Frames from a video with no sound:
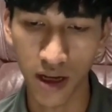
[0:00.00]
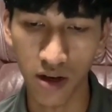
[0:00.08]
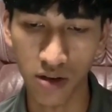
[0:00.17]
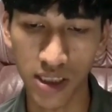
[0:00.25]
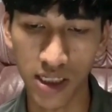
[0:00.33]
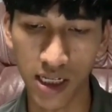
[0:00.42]

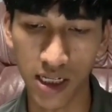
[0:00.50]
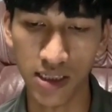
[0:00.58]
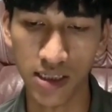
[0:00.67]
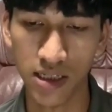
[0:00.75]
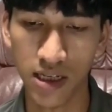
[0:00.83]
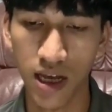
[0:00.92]

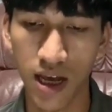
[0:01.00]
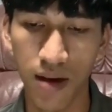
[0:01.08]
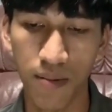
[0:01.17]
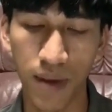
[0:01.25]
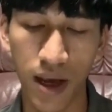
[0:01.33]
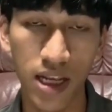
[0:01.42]
ossicles,
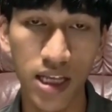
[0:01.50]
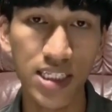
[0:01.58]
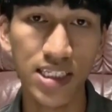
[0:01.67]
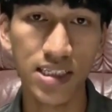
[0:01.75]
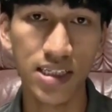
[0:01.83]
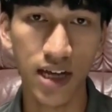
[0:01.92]

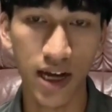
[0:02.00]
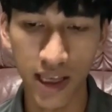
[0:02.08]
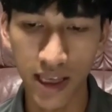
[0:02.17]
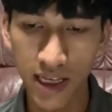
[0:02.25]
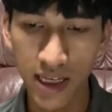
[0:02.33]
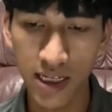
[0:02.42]
malleus,
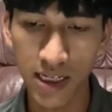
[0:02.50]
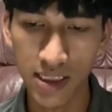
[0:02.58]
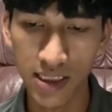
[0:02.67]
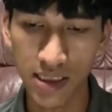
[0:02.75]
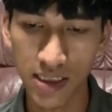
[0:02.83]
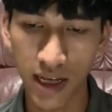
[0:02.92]

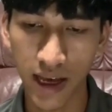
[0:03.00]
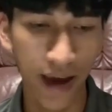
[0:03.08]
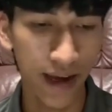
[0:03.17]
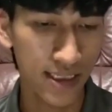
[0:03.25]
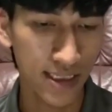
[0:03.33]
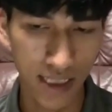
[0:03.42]
incus,
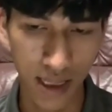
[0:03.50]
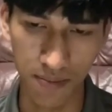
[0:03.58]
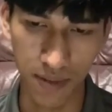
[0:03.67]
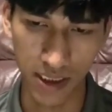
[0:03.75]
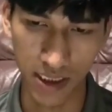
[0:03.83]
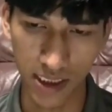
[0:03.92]
and
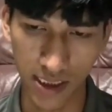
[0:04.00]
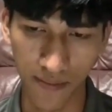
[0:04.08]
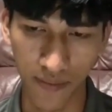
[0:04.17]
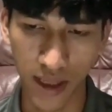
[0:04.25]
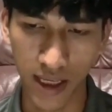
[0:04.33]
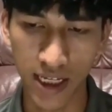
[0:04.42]
stapes.
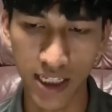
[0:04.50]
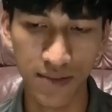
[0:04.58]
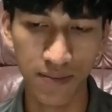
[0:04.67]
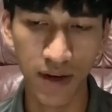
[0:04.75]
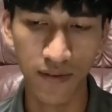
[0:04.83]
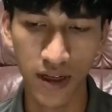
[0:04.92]
Its
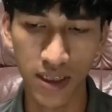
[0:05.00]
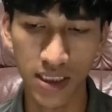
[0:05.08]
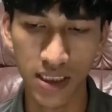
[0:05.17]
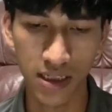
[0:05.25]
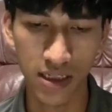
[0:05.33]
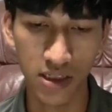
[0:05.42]
main
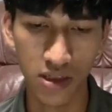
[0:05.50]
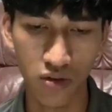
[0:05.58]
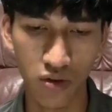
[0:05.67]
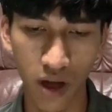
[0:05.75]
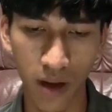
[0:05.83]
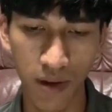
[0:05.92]
function is
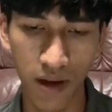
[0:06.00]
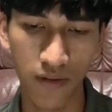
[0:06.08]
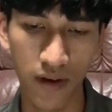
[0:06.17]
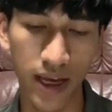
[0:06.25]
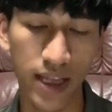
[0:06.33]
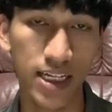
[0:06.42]
to
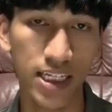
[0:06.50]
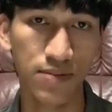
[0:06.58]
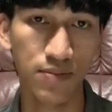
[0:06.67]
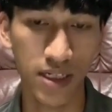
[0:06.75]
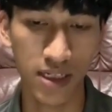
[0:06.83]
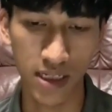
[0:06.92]
amplify and
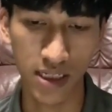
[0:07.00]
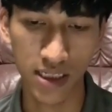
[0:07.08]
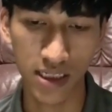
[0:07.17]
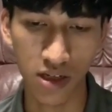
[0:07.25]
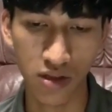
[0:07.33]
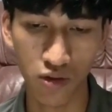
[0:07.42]
transmit the
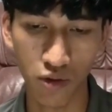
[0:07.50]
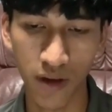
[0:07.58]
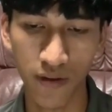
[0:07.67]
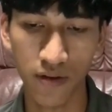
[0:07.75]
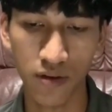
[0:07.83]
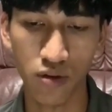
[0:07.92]
sound wave
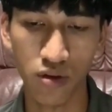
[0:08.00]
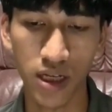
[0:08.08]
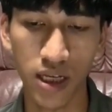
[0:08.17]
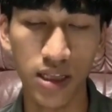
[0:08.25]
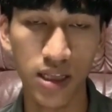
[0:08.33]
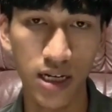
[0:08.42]
to the
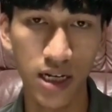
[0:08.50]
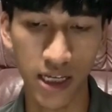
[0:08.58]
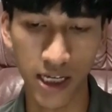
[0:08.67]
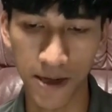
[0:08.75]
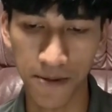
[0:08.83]
internal ear.